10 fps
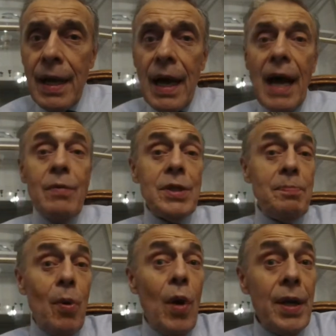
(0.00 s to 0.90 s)
I was
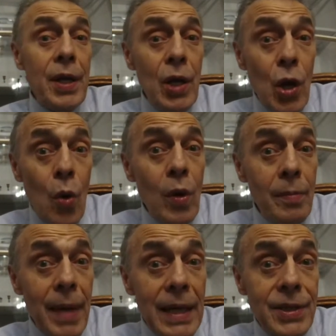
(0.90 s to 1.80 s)
born in Lowell,
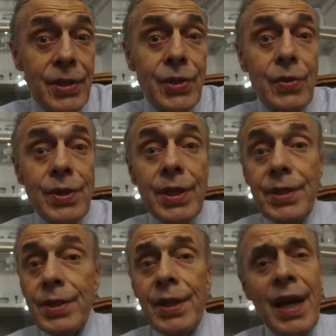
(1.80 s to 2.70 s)

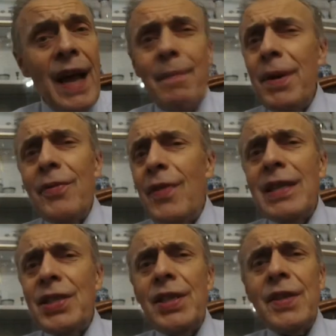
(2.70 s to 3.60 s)
Massachusetts. I've been a
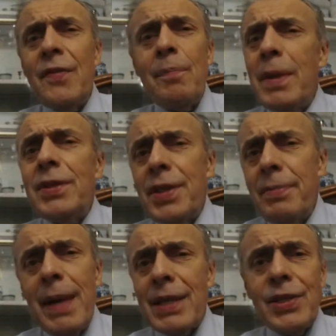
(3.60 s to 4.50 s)
resident of
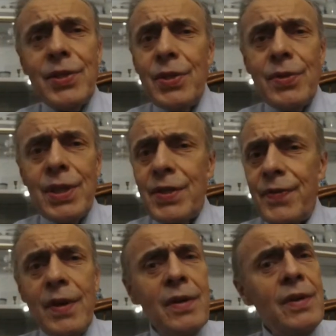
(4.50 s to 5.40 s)
Milton, Massachusetts
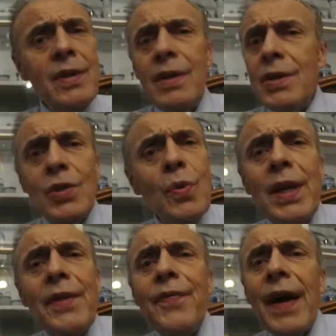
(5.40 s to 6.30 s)
for
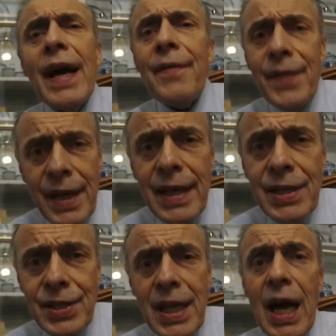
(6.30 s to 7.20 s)
25
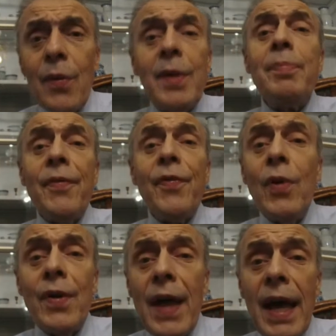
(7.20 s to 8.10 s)
years now, and
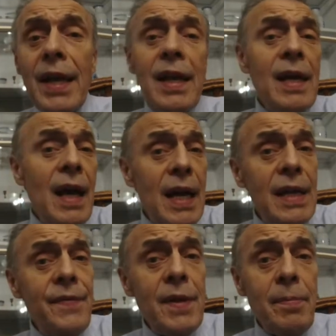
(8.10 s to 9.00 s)
before that, I
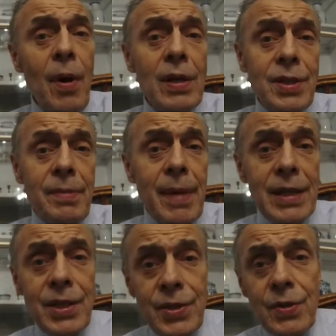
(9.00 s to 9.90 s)
lived in Boston,
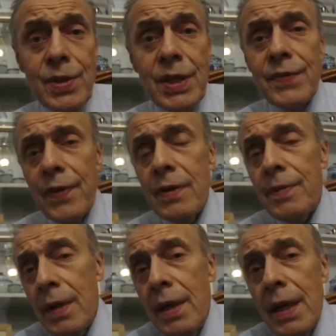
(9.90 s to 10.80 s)
Massachusetts for
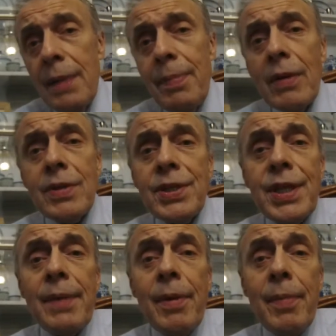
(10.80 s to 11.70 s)
about the
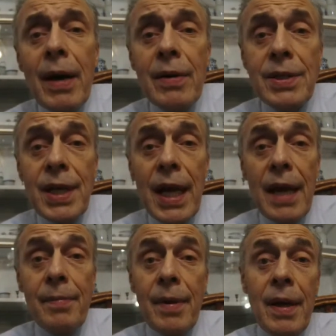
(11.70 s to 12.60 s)
same amount of
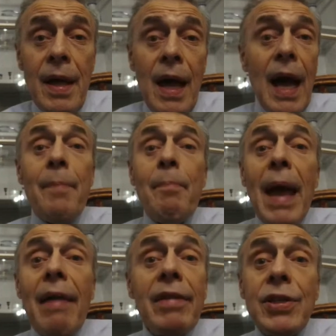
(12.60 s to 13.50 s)
time. I'm
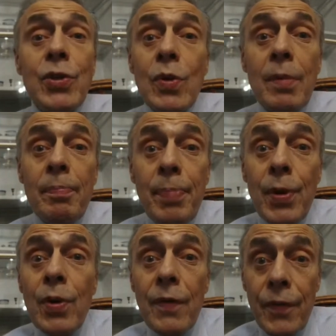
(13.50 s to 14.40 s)
married to a
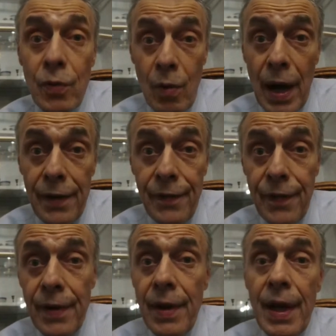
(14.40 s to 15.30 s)
beautiful wife,
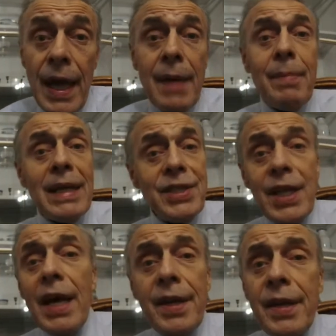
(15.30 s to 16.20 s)
and my
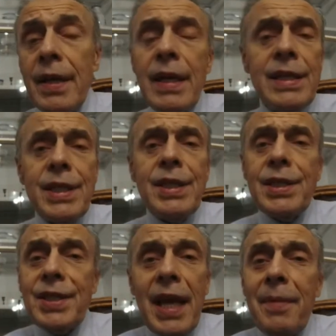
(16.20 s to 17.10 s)
son is in the
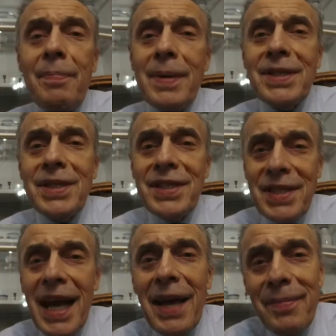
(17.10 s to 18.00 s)
same business
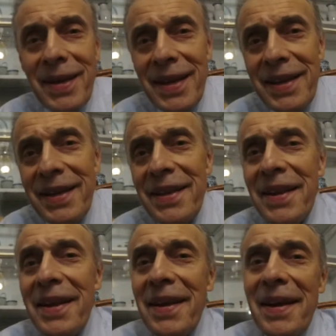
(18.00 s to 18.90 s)
I'm in.
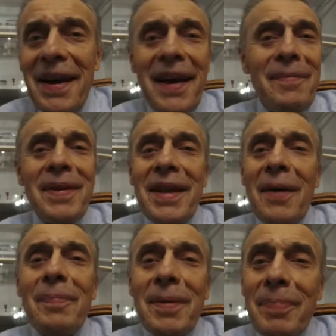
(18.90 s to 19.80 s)
I've been
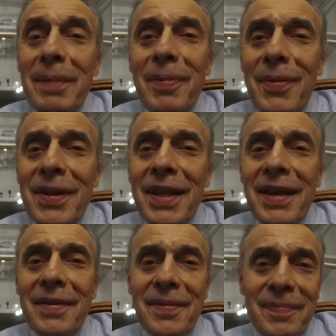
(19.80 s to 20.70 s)
helping people with
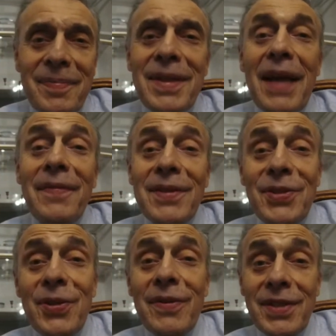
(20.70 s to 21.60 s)
their life
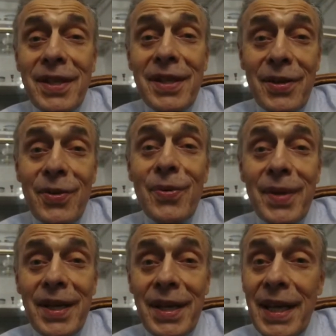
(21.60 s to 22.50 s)
insurance and
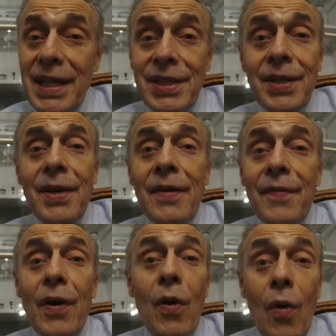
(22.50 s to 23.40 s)
annuity needs
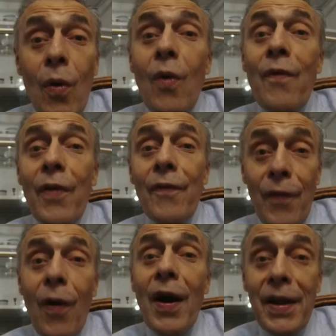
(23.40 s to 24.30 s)
for over
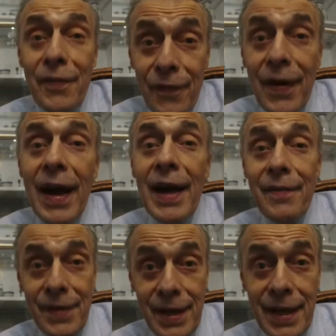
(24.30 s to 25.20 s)

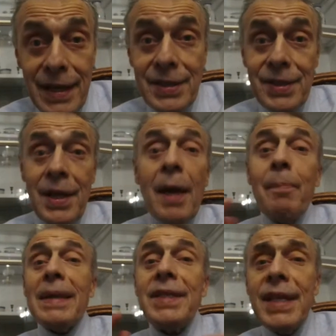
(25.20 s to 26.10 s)
45 years.
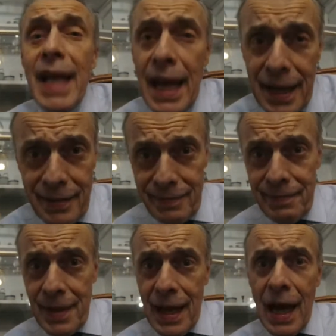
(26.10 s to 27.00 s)
But today,
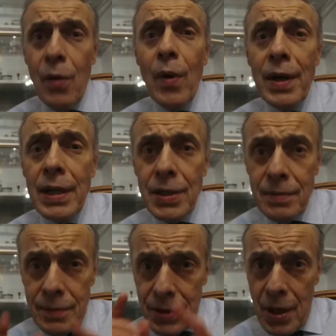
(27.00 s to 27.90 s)
I want to
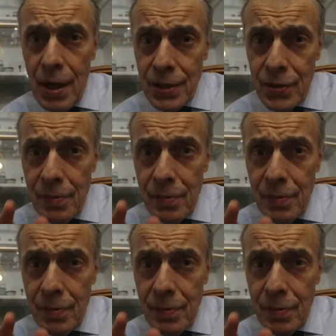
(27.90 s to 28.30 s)
talk to you